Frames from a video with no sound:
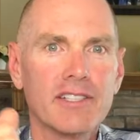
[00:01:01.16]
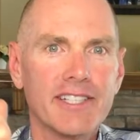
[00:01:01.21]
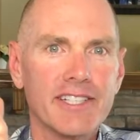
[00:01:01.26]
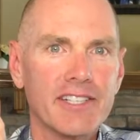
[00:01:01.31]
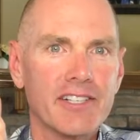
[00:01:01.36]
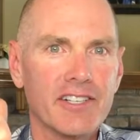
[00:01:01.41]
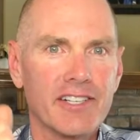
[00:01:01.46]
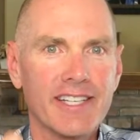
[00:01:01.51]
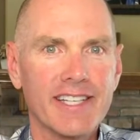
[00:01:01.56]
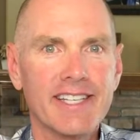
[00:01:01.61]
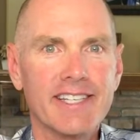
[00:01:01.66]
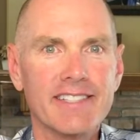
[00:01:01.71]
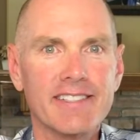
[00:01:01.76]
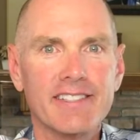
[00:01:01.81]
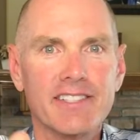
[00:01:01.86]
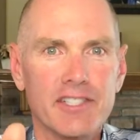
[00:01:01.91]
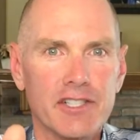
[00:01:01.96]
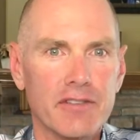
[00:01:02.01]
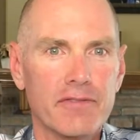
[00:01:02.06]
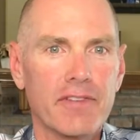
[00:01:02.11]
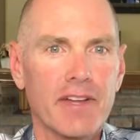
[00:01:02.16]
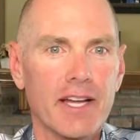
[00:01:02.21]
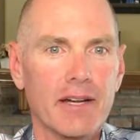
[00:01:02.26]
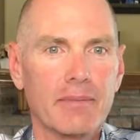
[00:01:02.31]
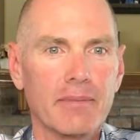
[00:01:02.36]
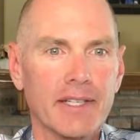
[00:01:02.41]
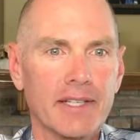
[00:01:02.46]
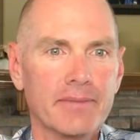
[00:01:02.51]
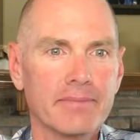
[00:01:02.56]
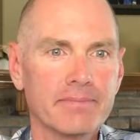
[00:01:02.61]
to your kids and your
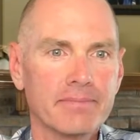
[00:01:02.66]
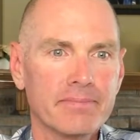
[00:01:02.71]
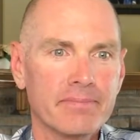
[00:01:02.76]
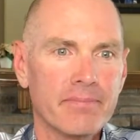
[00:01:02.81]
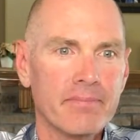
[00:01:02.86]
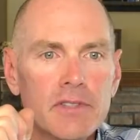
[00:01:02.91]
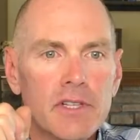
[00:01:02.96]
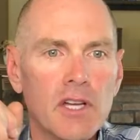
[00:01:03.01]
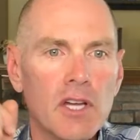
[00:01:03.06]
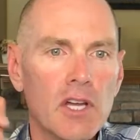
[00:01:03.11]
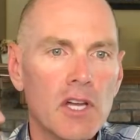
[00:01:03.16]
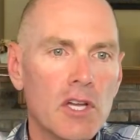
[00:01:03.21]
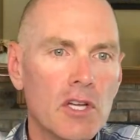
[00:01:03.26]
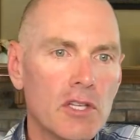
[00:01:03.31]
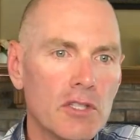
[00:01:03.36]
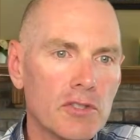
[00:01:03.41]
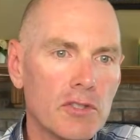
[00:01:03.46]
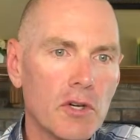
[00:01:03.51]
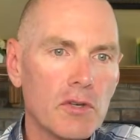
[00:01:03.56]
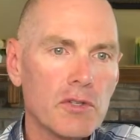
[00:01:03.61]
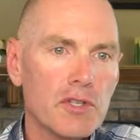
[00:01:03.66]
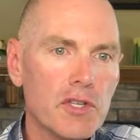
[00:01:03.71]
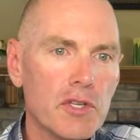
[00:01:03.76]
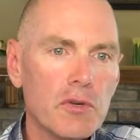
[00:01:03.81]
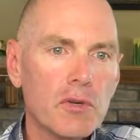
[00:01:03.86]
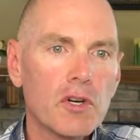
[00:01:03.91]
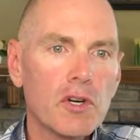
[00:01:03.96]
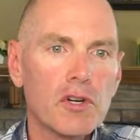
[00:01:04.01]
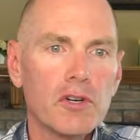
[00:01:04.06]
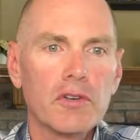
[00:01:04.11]
family. So do you
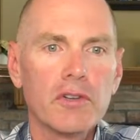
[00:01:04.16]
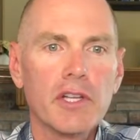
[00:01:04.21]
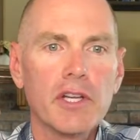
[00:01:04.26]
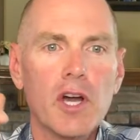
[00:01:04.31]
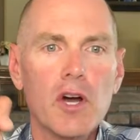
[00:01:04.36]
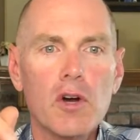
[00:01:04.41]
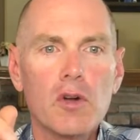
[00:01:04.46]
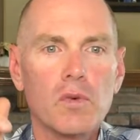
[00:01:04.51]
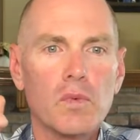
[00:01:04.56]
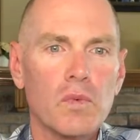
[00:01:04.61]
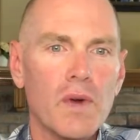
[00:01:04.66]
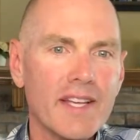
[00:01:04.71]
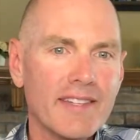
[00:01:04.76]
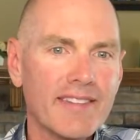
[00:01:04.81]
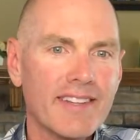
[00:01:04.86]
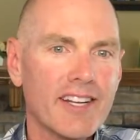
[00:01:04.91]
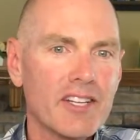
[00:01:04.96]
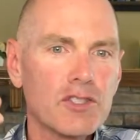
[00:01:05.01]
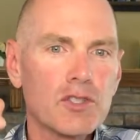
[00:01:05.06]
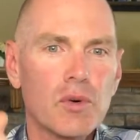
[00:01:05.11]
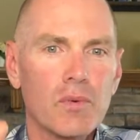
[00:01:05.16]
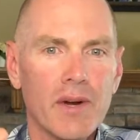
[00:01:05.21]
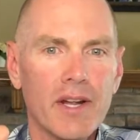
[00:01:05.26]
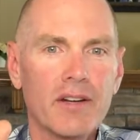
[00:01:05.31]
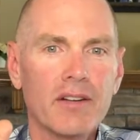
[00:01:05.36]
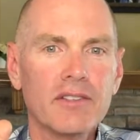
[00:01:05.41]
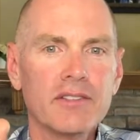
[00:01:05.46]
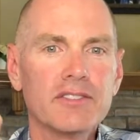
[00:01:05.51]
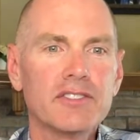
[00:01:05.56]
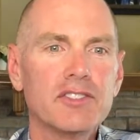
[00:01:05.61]
currently own residential
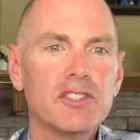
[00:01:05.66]
rentals?